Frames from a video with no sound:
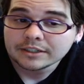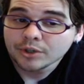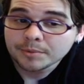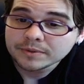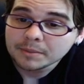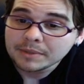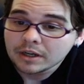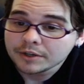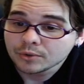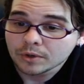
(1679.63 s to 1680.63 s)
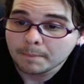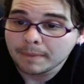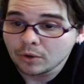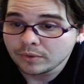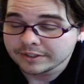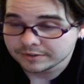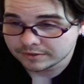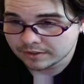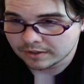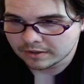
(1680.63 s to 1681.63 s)
tribute summon on your opponent's
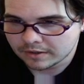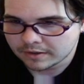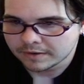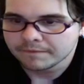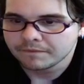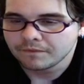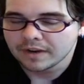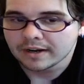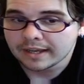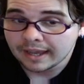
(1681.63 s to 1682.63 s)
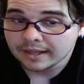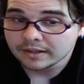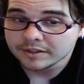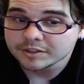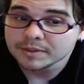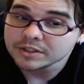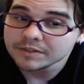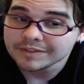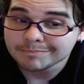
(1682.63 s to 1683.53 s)
turn. Very handy, especially if they